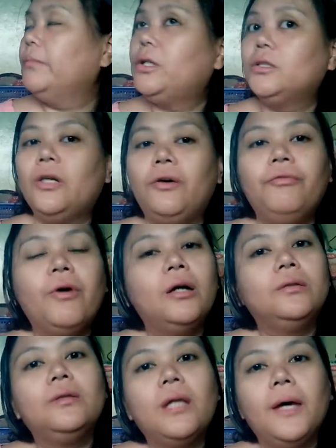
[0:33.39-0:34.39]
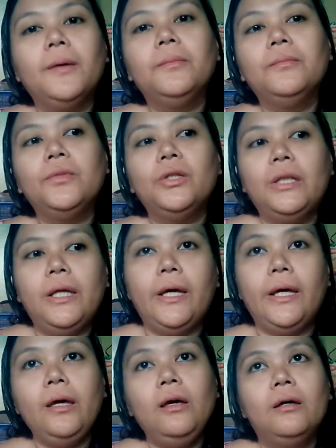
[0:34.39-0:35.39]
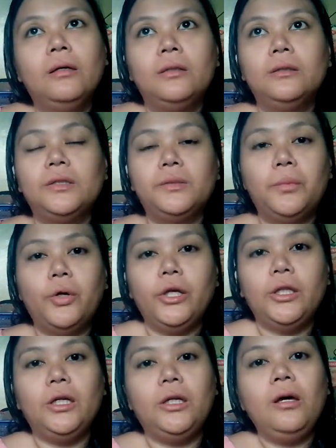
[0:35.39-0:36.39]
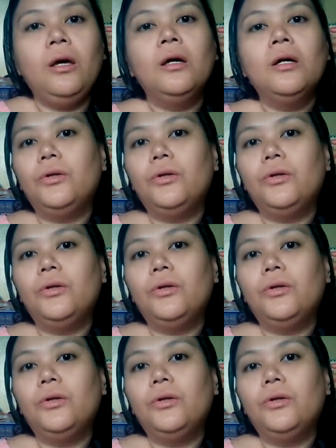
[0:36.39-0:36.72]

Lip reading: because I found time today, this morning,